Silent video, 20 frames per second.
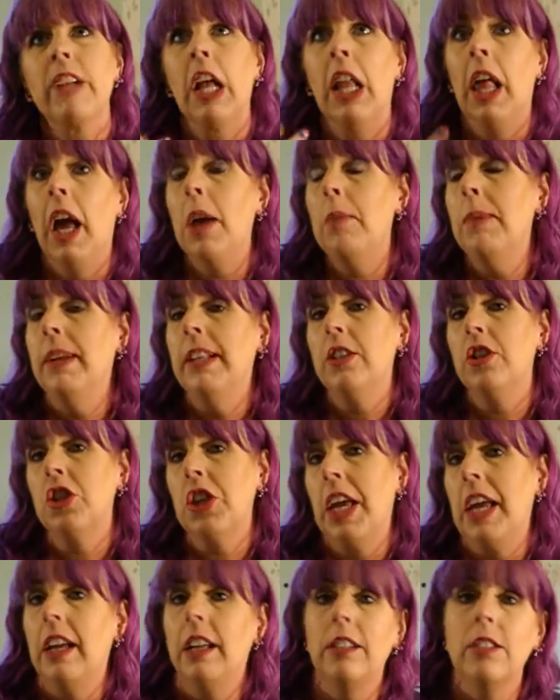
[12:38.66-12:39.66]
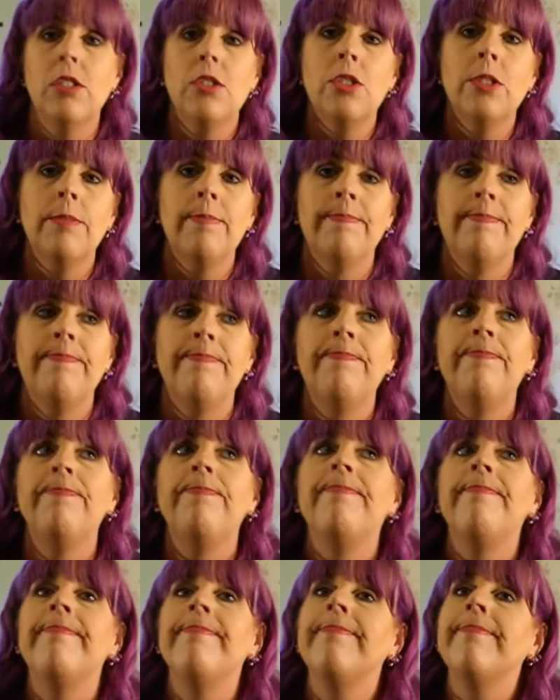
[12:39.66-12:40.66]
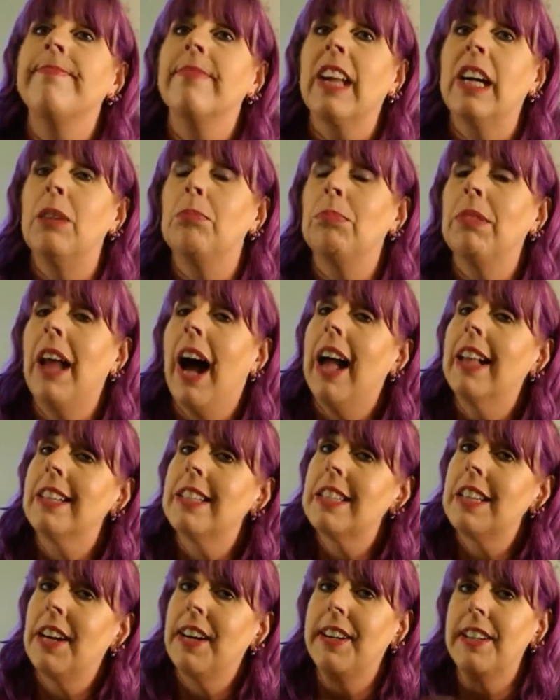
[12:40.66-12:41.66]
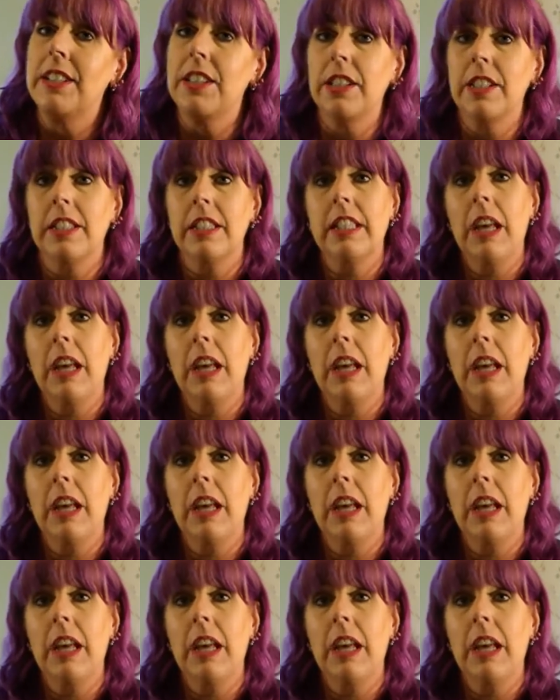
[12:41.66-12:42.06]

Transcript: Climate change. I'm not a scientist.